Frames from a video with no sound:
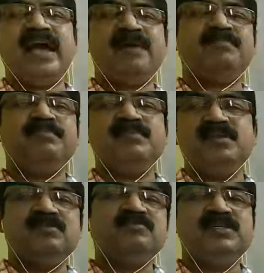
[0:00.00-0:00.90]
have
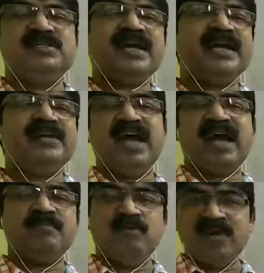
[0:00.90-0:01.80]
we try to
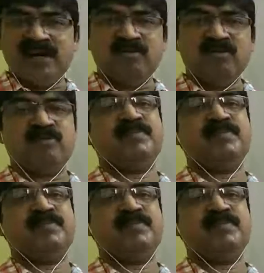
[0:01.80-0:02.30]
have more and more of a